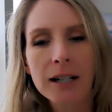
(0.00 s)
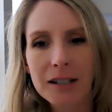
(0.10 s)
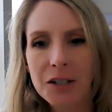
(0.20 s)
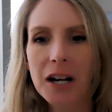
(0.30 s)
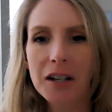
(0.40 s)

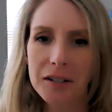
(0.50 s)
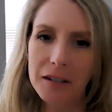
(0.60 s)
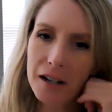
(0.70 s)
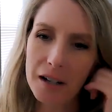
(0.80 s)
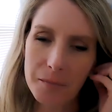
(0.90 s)
The child
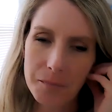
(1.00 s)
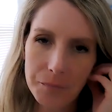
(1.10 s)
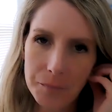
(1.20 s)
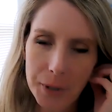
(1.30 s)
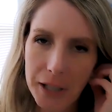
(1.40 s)
um,
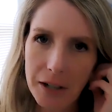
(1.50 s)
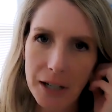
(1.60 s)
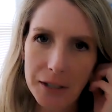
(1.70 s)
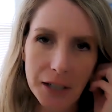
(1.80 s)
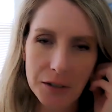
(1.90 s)

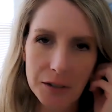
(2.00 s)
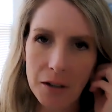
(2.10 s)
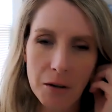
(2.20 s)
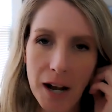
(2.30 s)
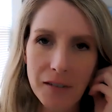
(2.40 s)
playground, they, they
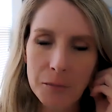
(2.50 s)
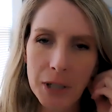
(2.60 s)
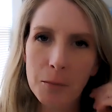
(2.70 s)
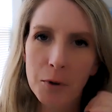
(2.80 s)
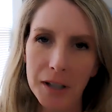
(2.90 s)
don't have them
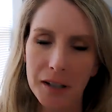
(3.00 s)
anymore.